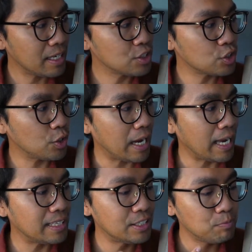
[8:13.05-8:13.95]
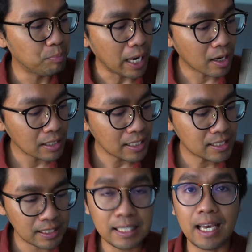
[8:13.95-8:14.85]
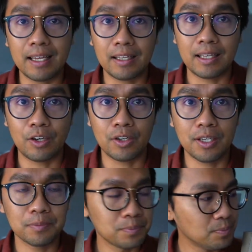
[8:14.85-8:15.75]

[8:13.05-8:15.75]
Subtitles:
and so I barely see anything on it.